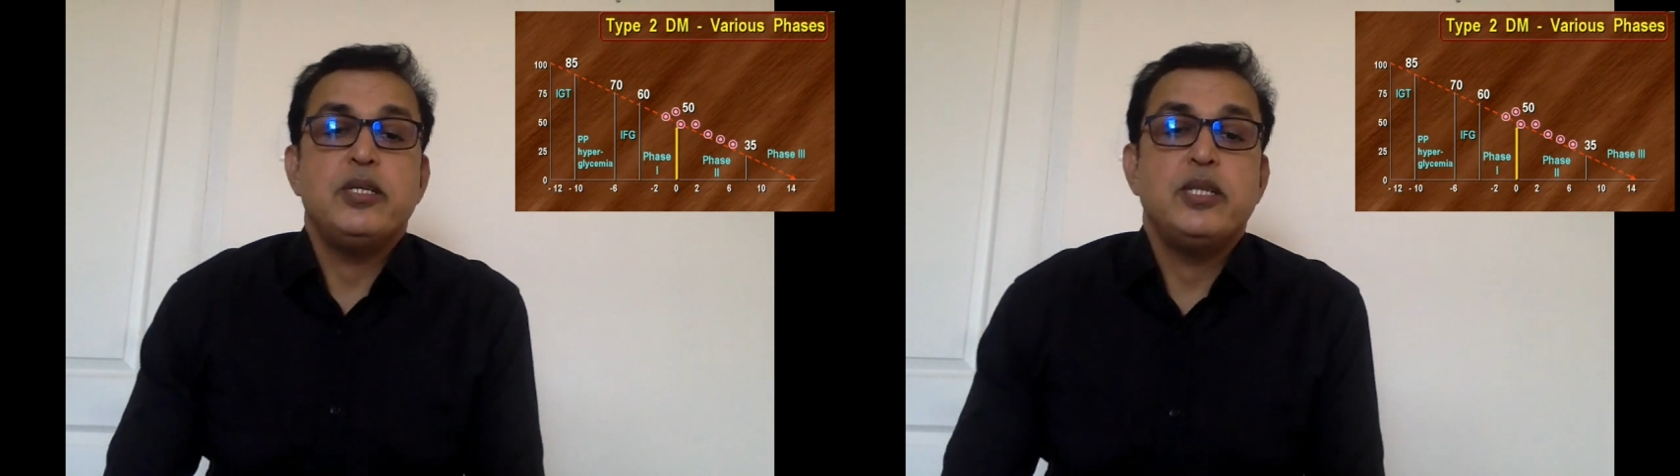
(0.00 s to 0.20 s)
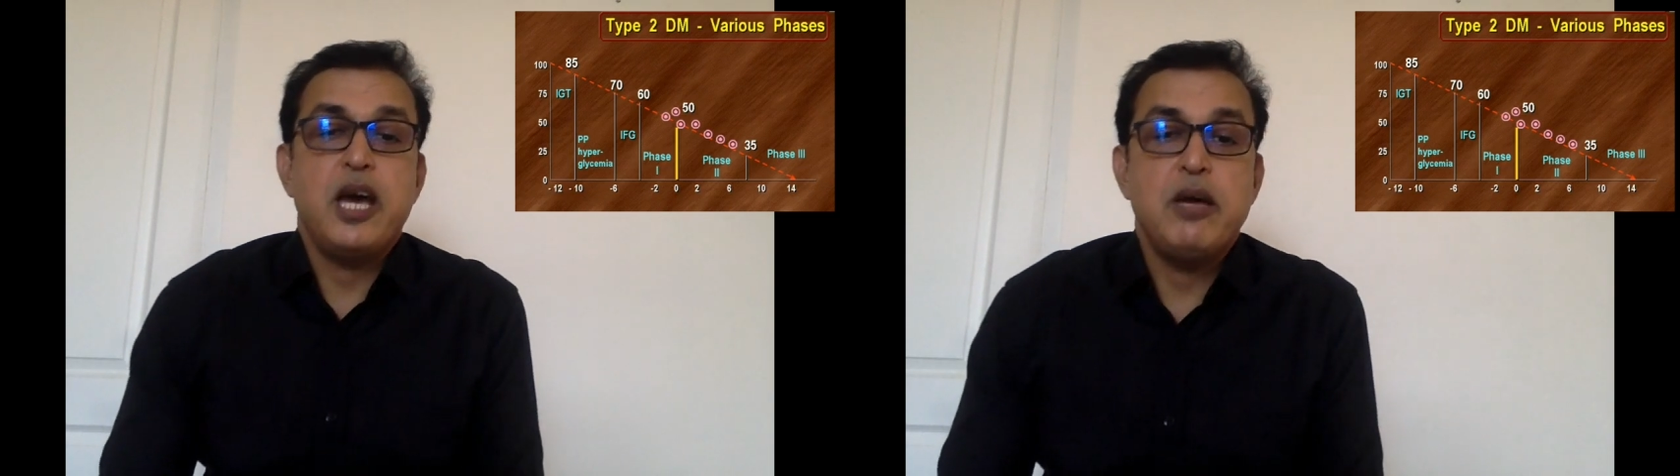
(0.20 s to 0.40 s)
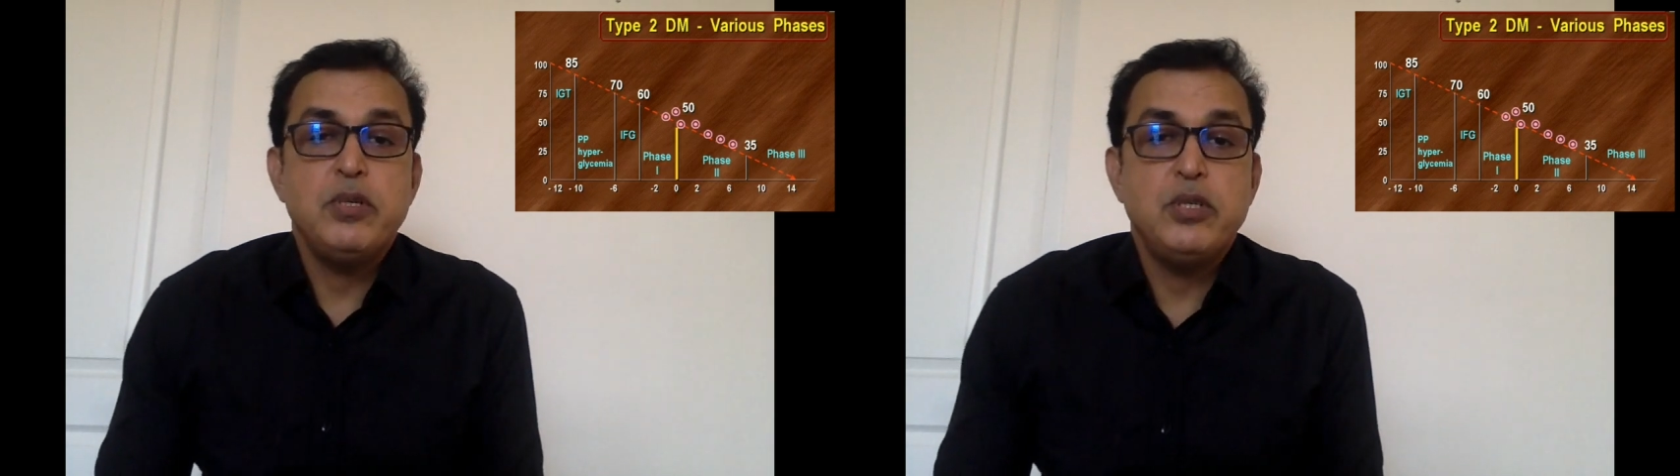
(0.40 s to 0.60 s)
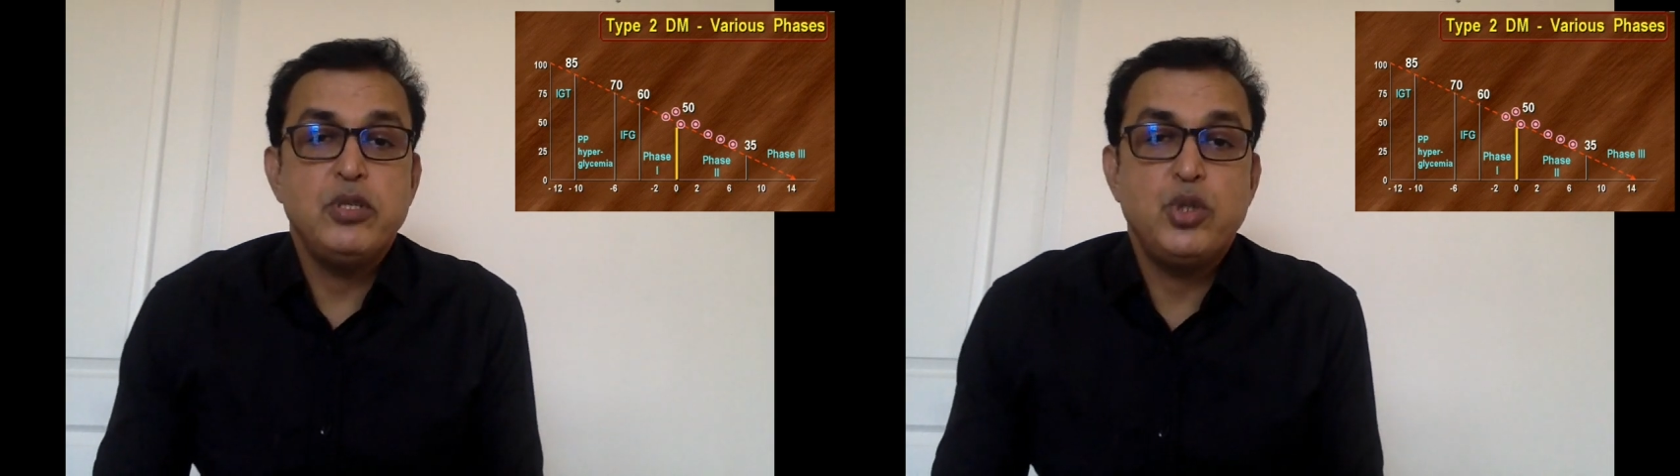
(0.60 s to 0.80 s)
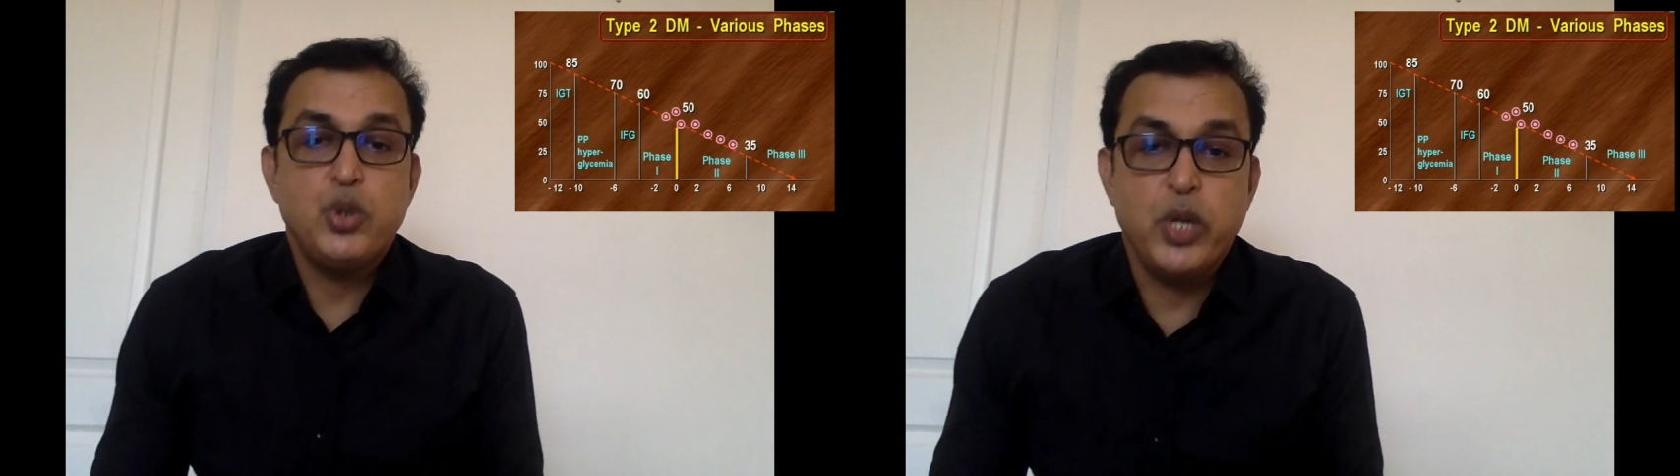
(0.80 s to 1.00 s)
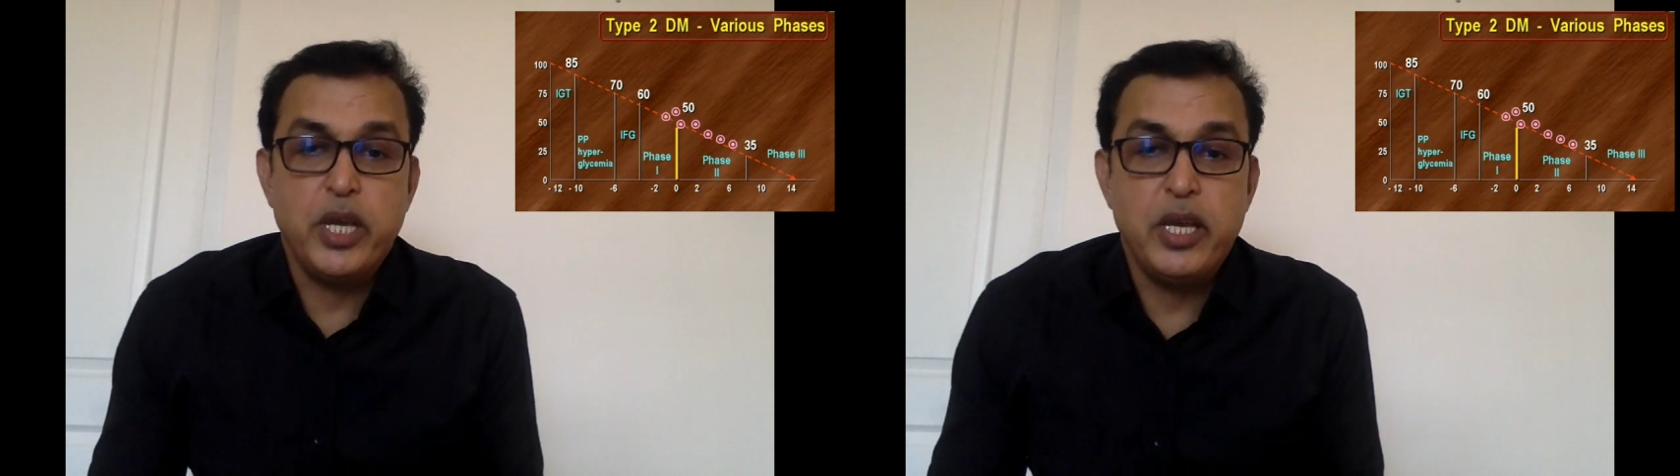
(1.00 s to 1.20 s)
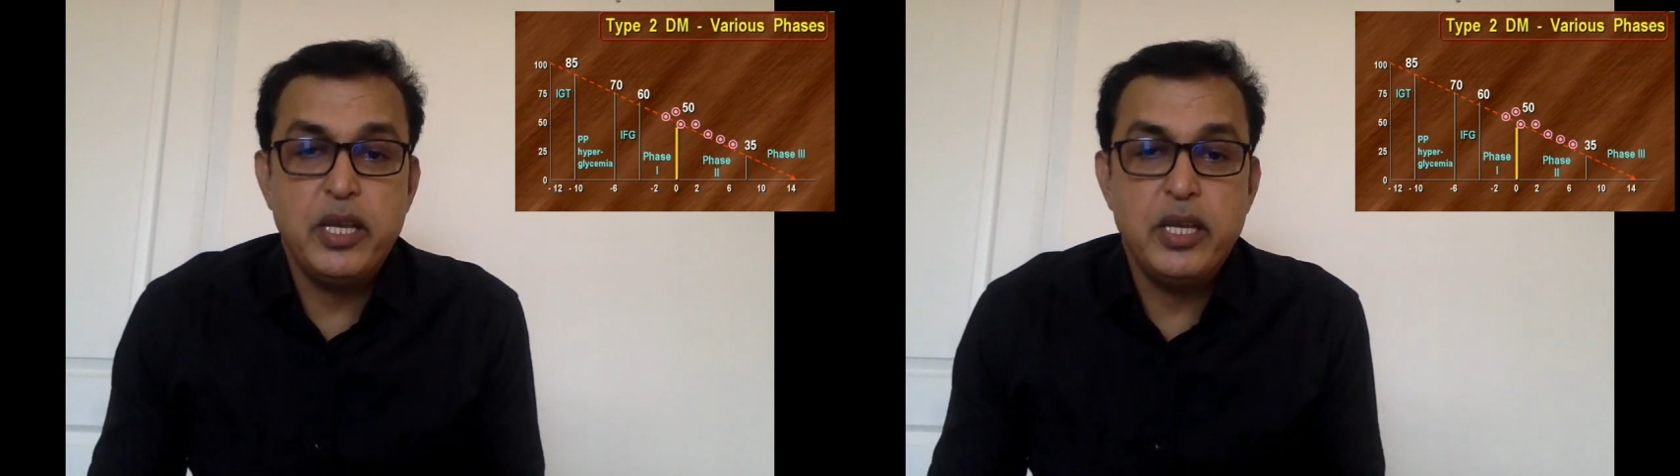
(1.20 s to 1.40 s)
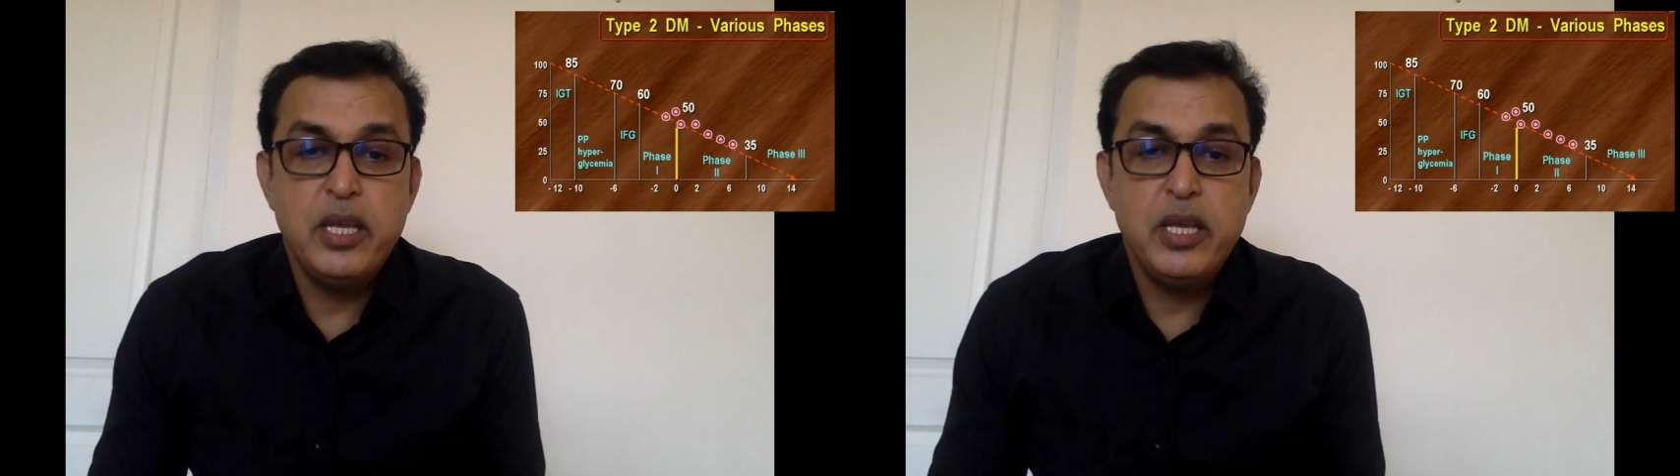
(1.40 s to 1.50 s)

diabetes today,